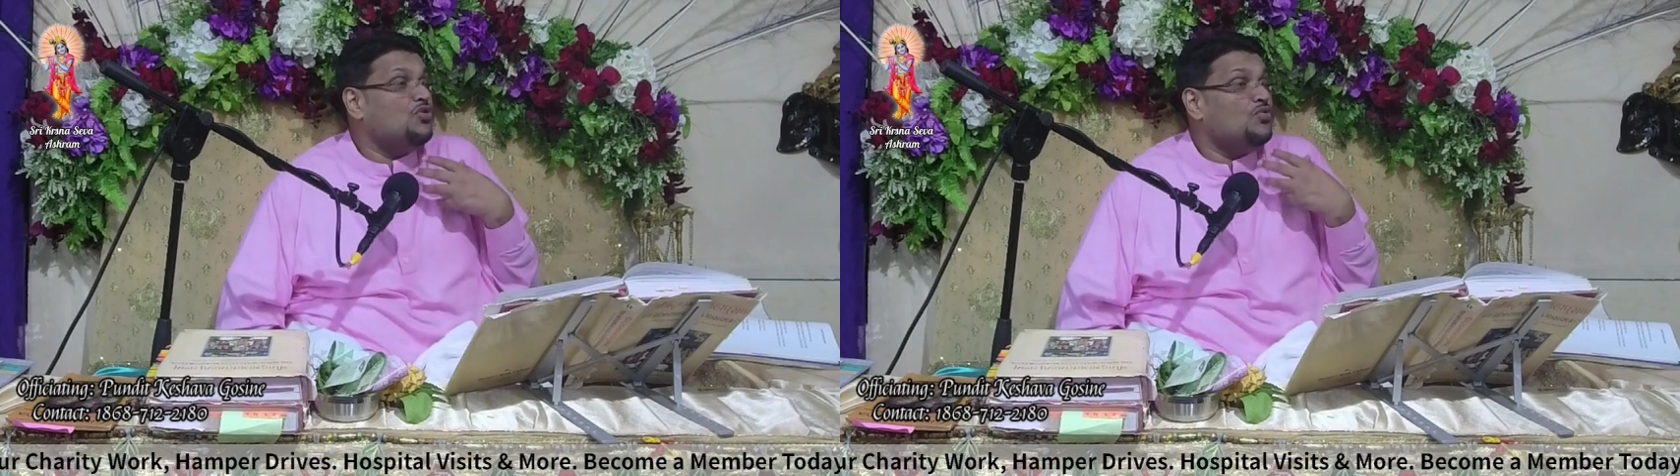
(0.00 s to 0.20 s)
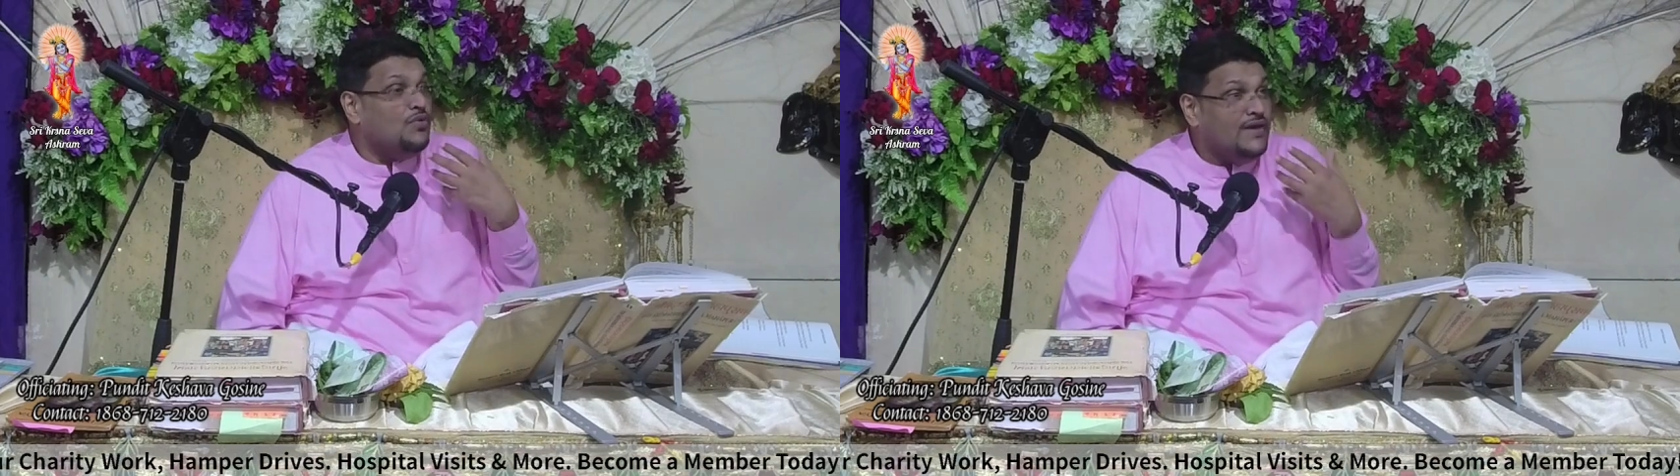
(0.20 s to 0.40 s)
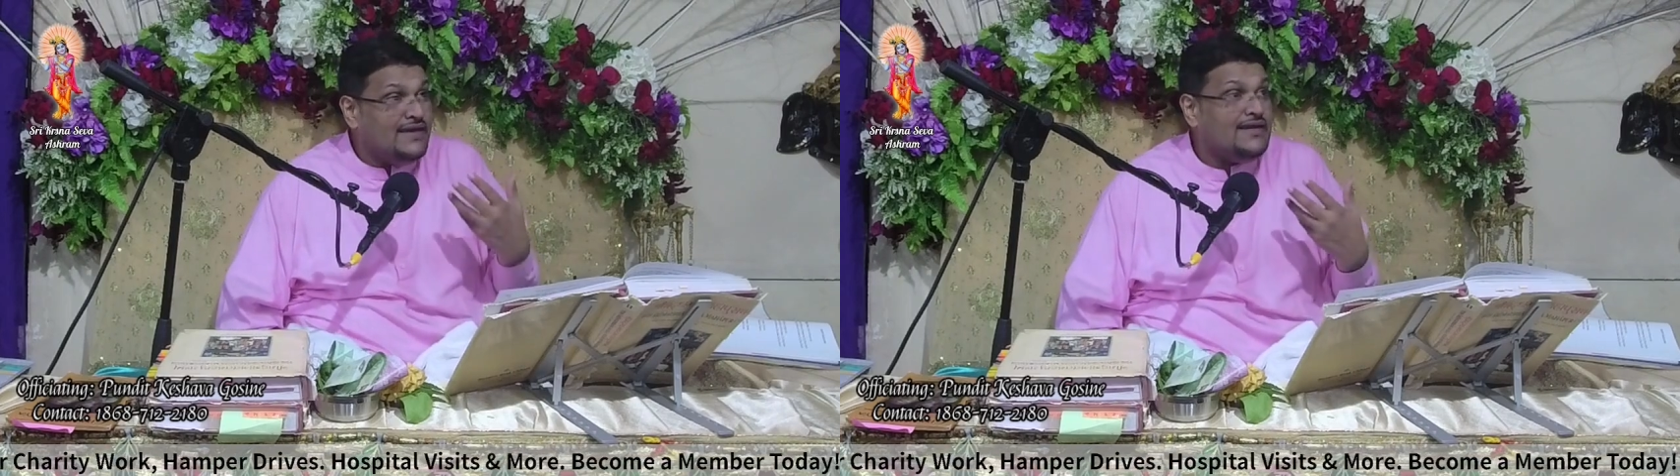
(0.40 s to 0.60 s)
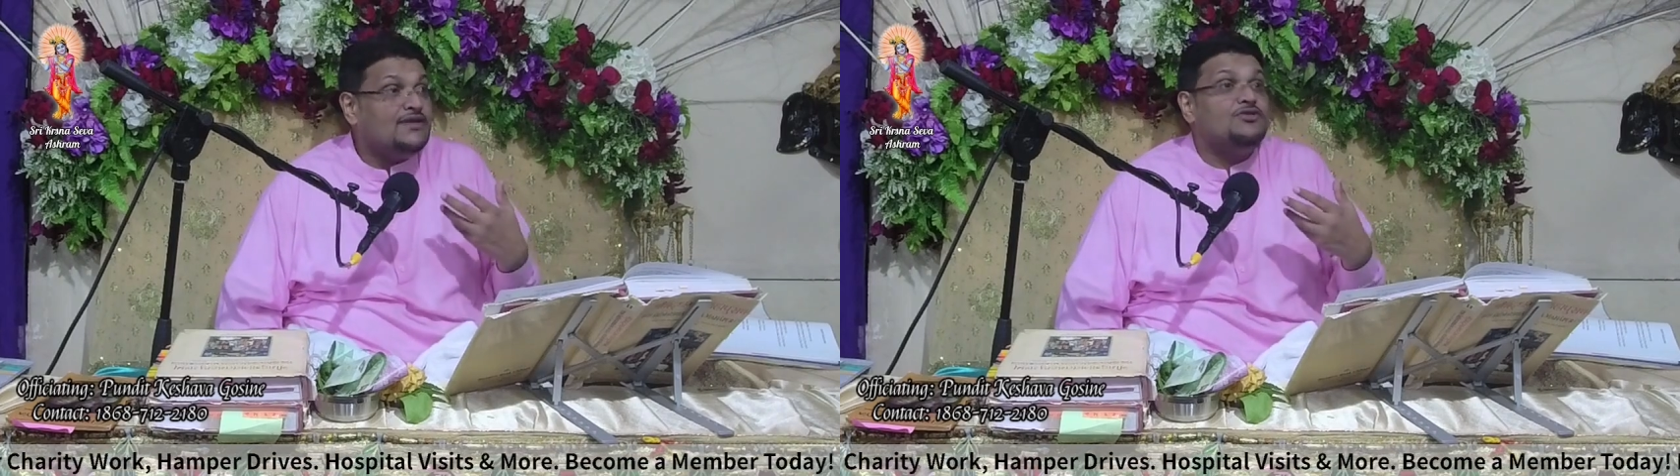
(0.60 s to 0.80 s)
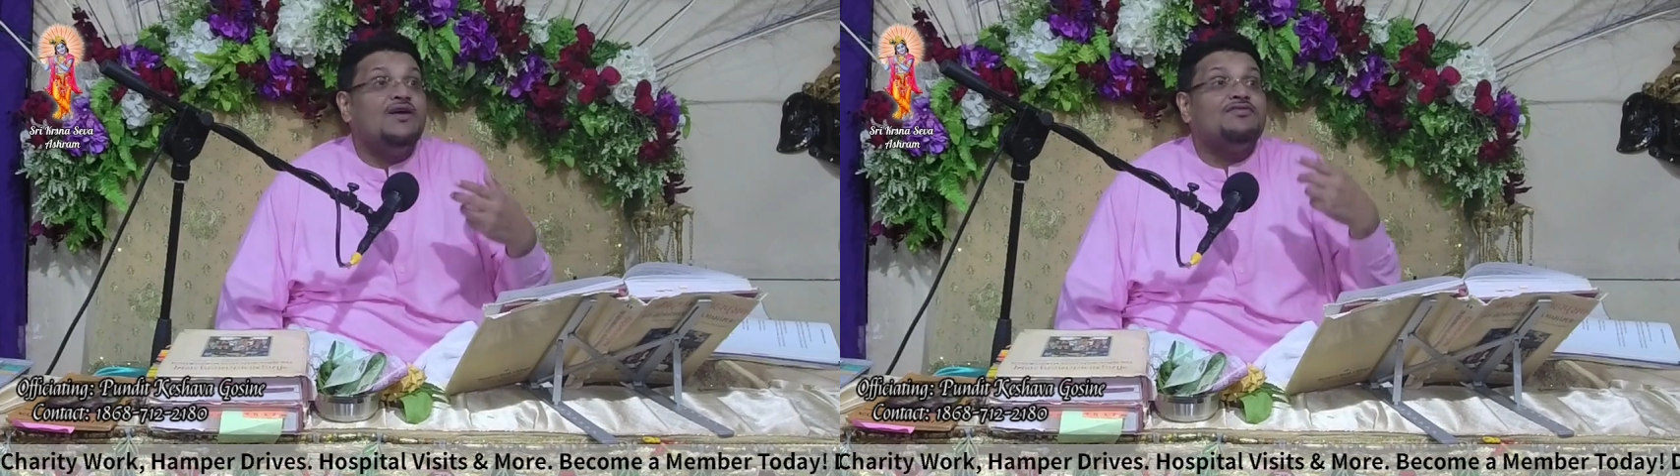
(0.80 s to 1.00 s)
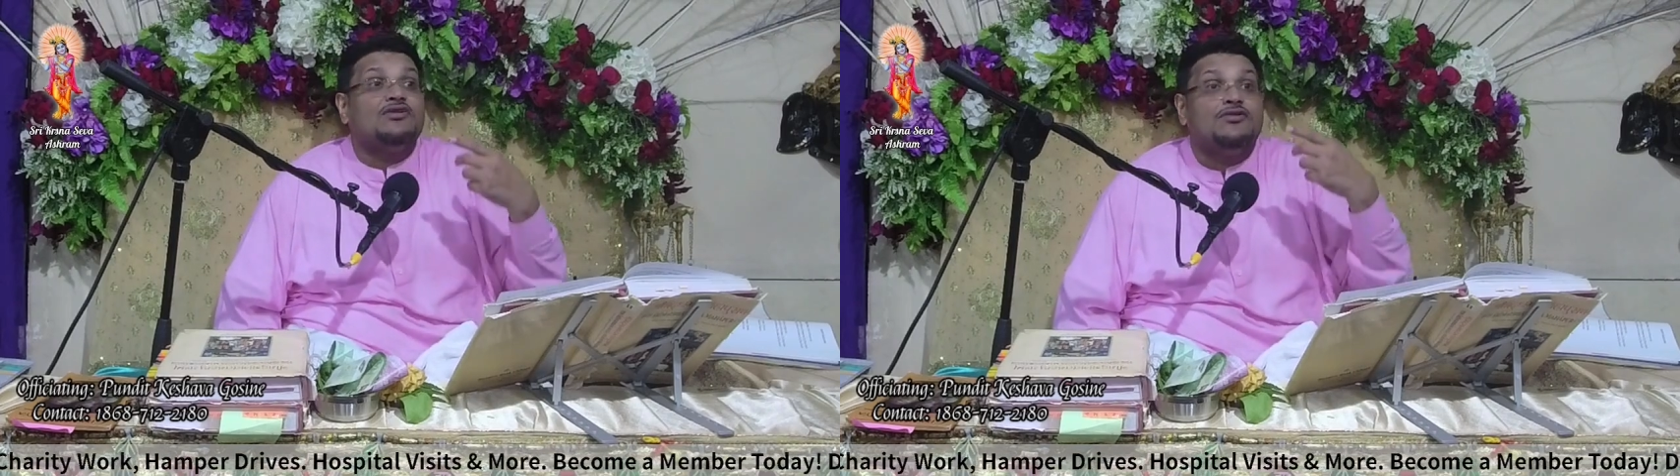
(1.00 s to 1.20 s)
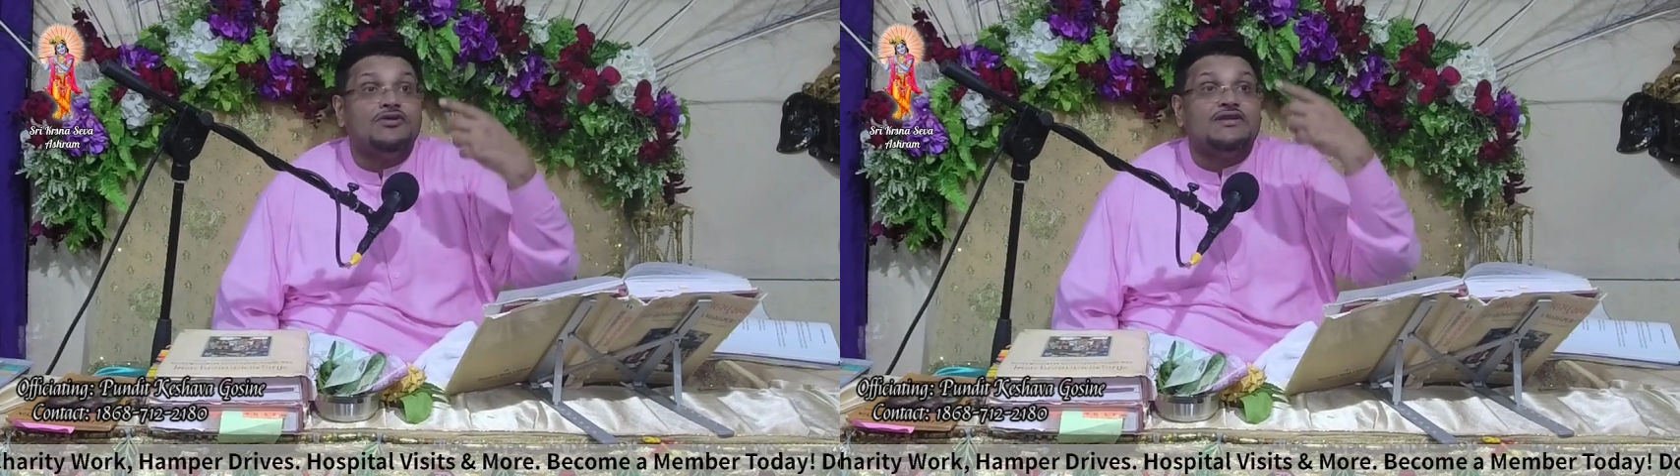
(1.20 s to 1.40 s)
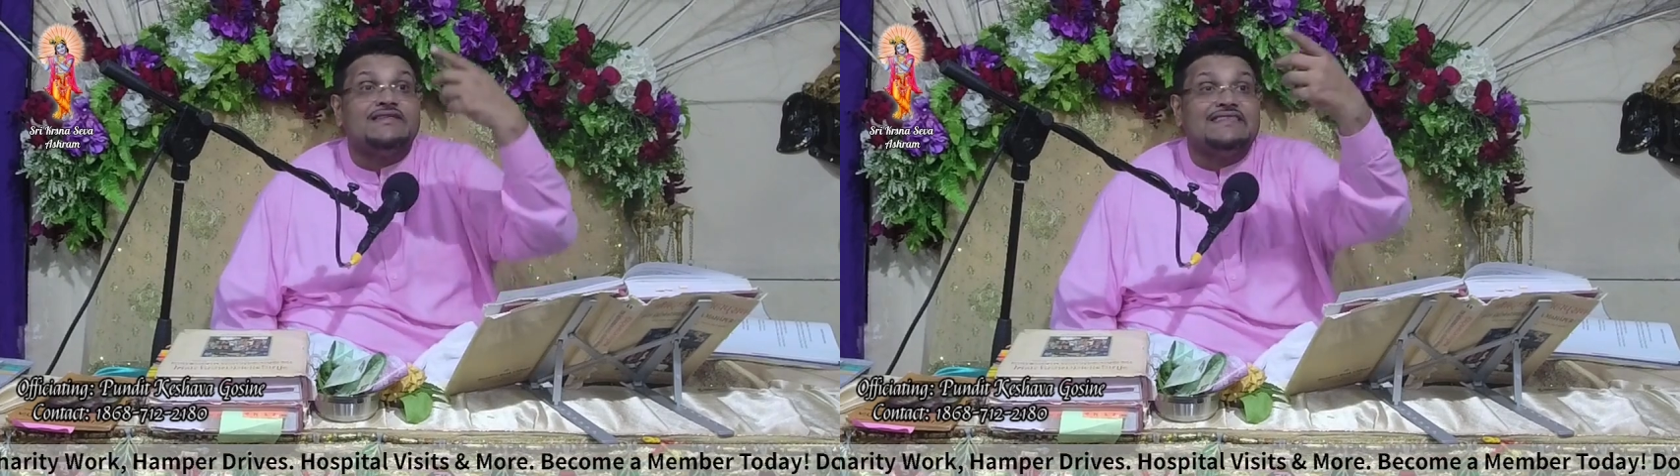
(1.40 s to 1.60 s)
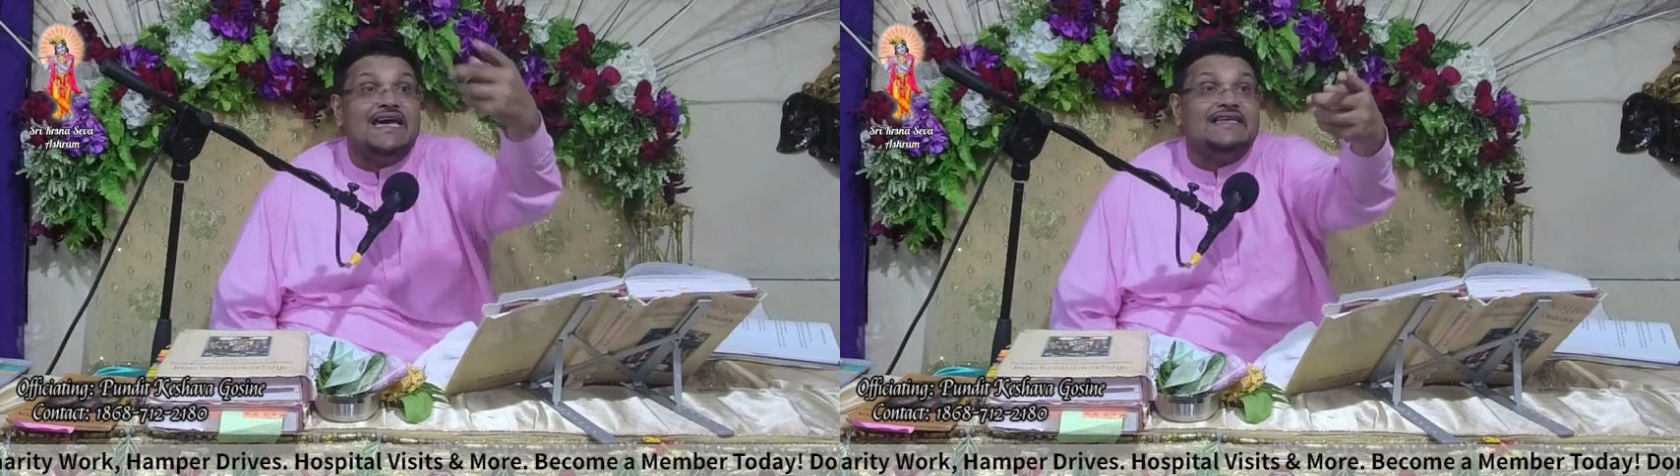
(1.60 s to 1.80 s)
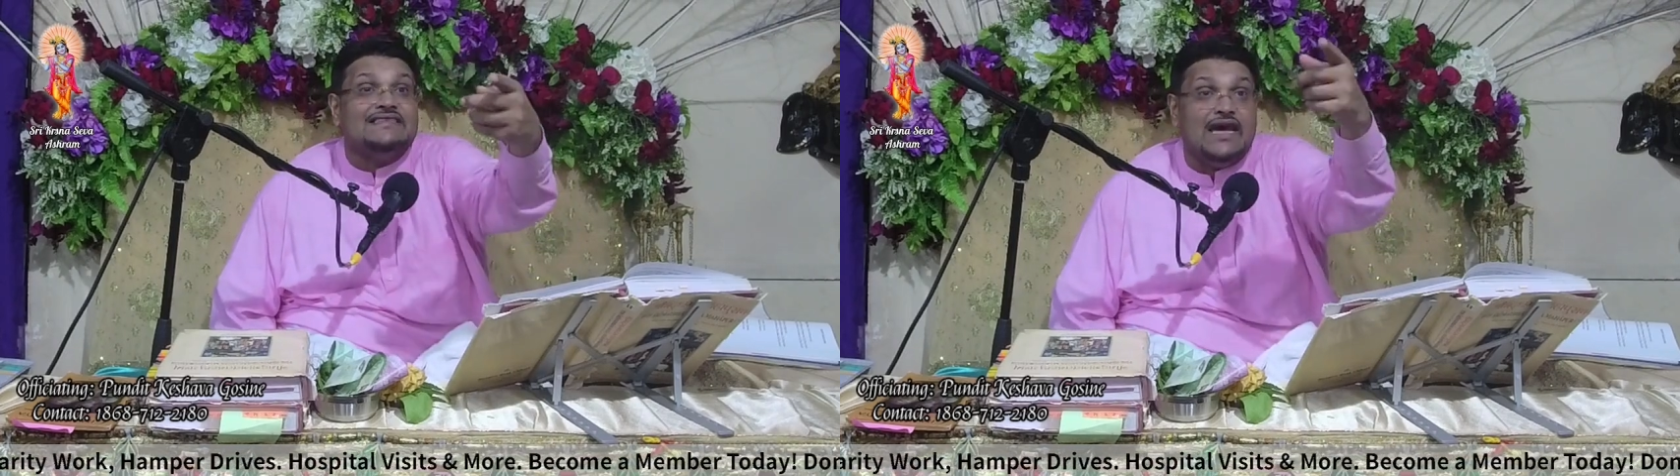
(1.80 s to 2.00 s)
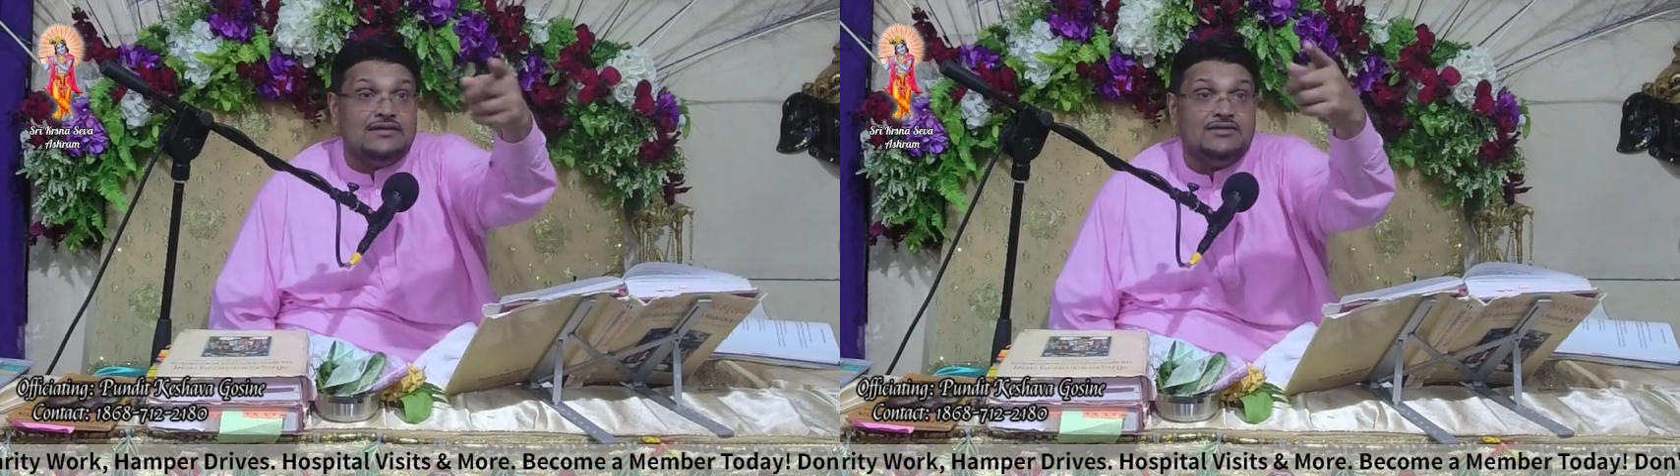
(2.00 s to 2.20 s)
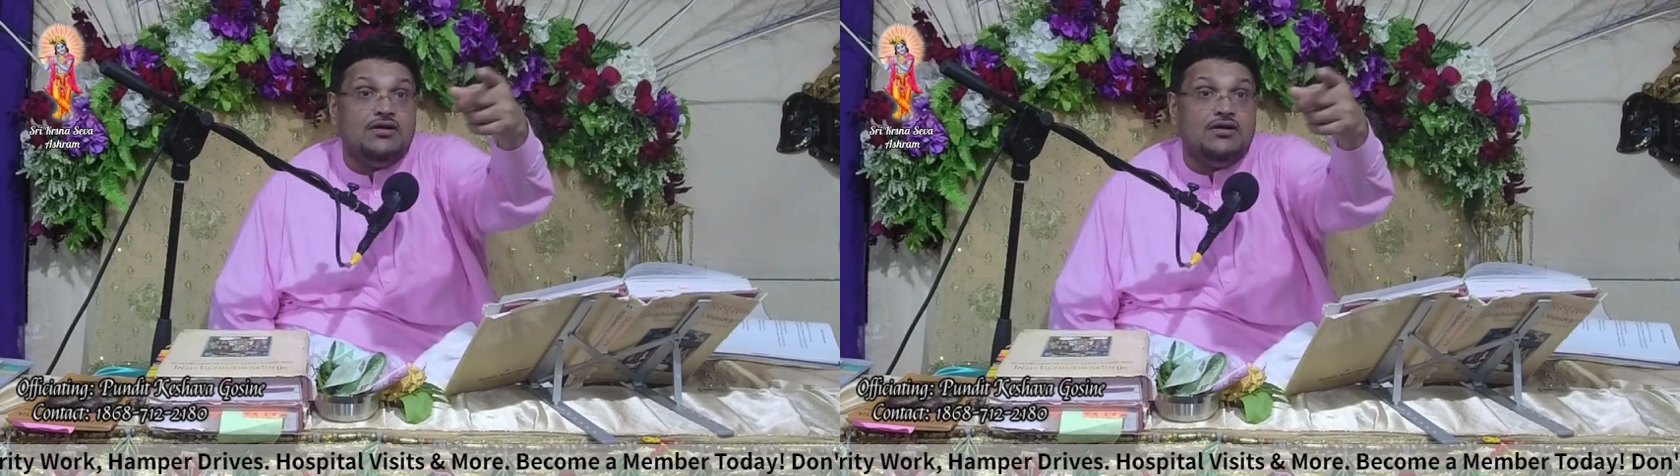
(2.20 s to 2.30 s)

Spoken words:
weak that you have to criticize and